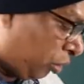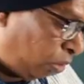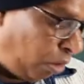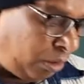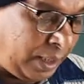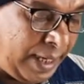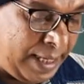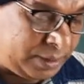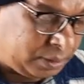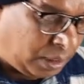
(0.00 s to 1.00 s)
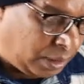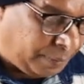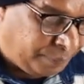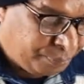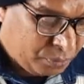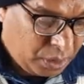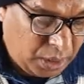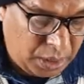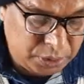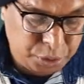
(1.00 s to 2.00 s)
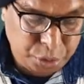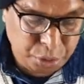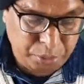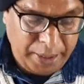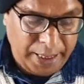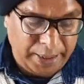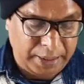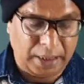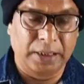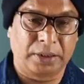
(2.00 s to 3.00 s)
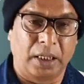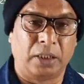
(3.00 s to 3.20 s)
known as the zoom agriculture.